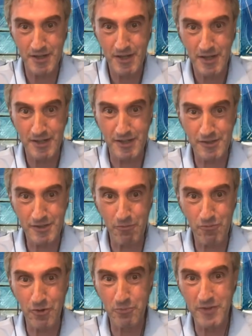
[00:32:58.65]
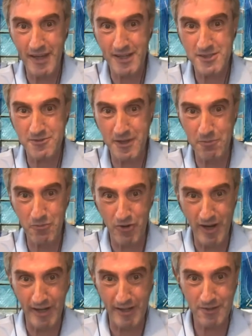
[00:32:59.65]
that come from the extreme
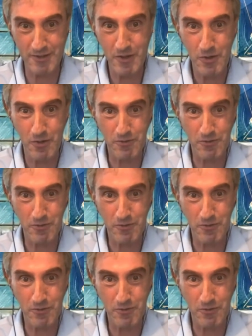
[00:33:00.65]
right of the